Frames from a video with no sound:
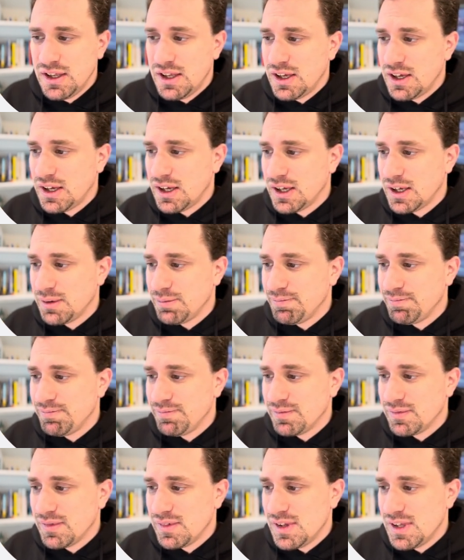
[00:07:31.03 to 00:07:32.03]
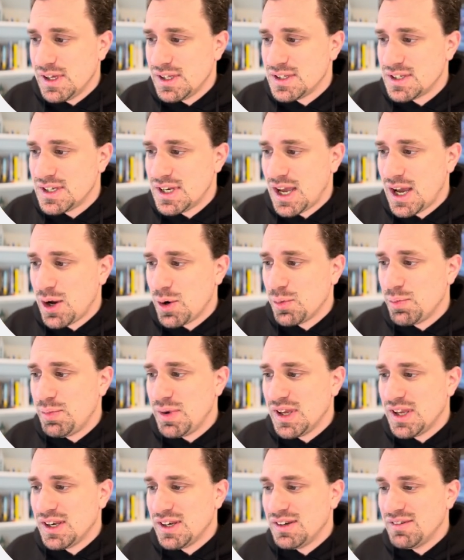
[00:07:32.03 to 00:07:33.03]
Um, it's now
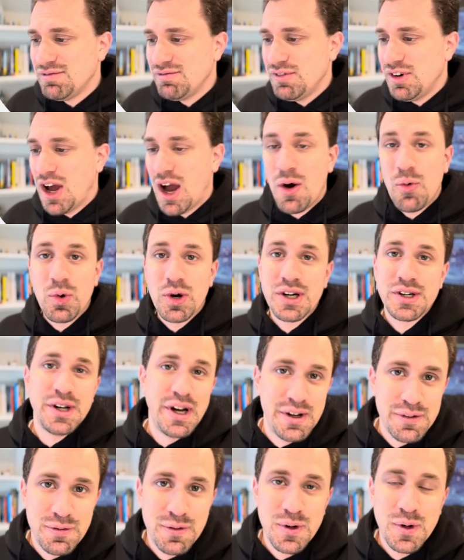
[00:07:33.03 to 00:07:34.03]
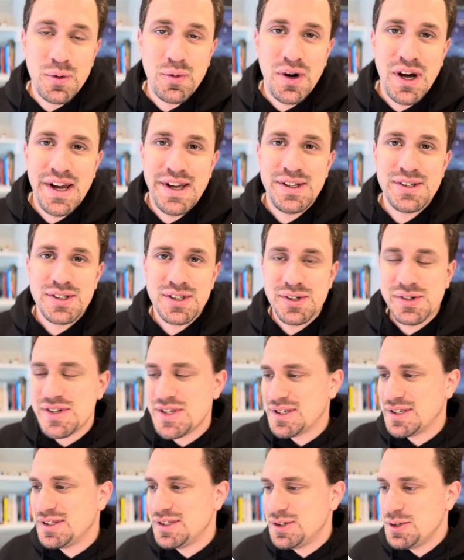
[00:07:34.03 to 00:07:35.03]
been not worked on for a while, so
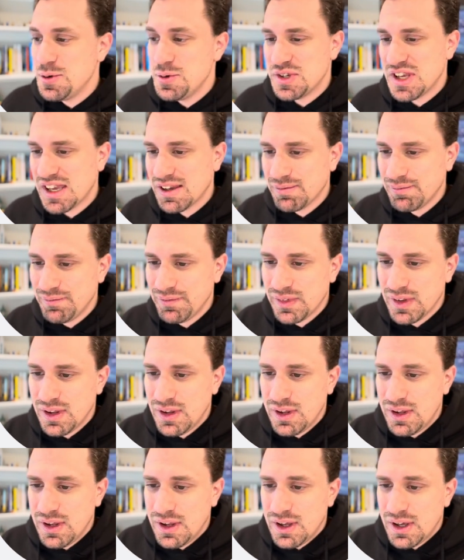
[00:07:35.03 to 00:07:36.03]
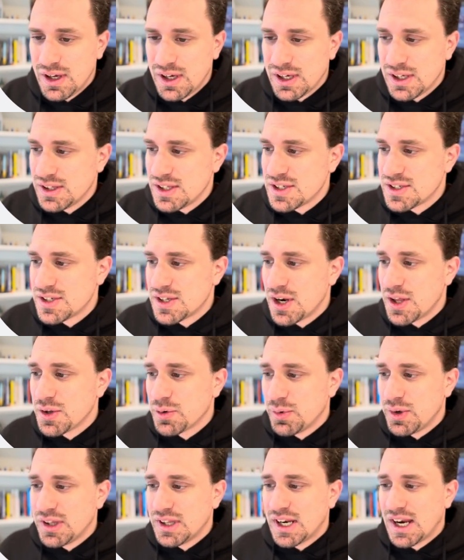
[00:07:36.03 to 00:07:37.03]
it's snoozing. Uh, this is
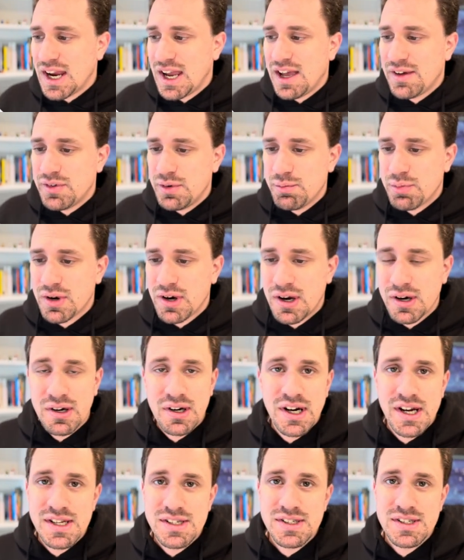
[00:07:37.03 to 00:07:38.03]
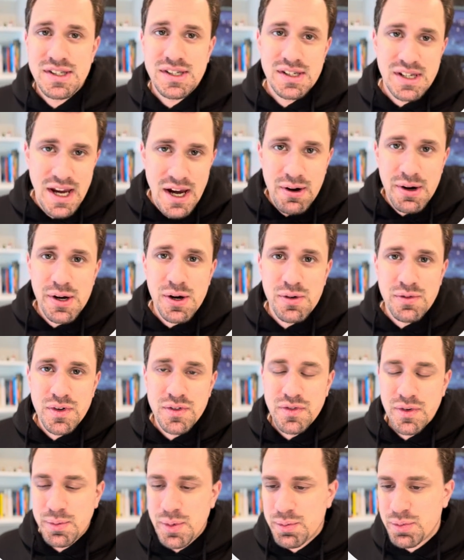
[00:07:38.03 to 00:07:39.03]
another one that I have in progress that carried over
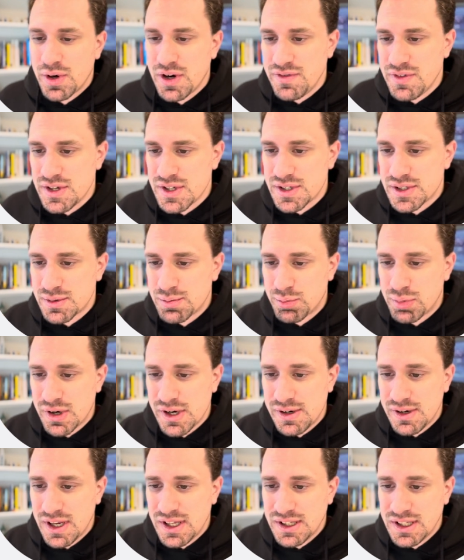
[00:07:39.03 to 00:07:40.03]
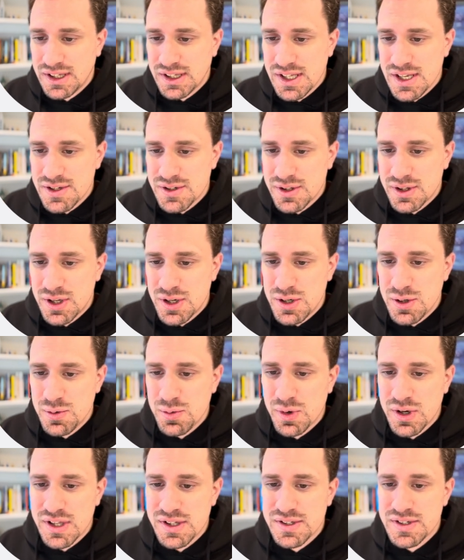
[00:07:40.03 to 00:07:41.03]
from a previous sprint, and then these are the new
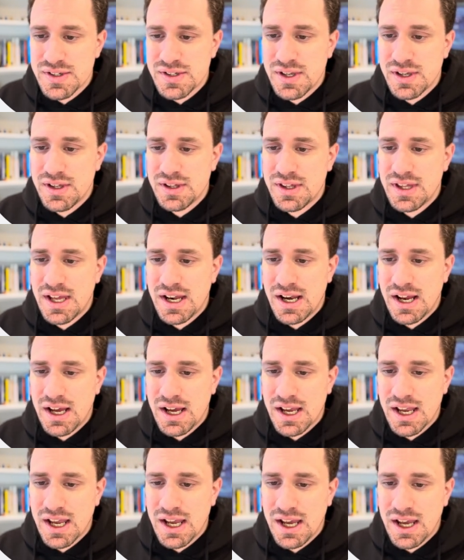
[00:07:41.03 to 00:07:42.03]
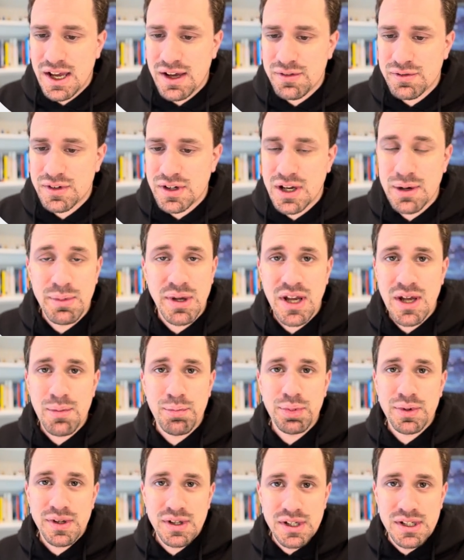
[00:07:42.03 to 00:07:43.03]
ones that I have coming
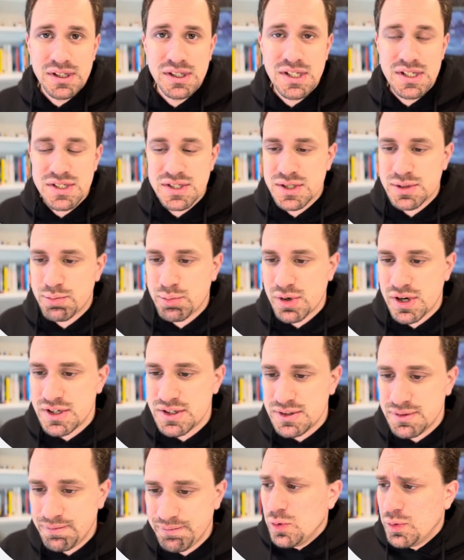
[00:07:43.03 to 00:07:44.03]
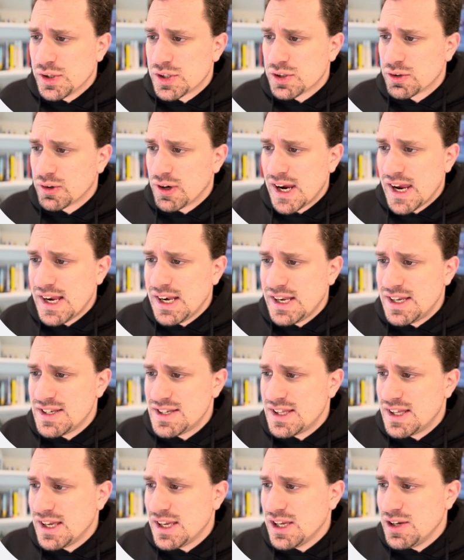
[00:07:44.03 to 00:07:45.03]
up in this sprint. What's great
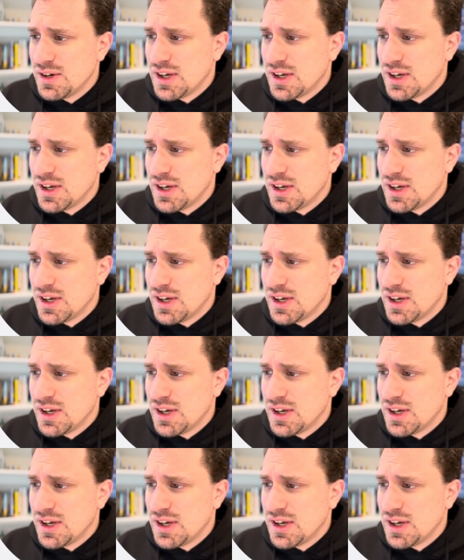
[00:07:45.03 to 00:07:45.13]
is that you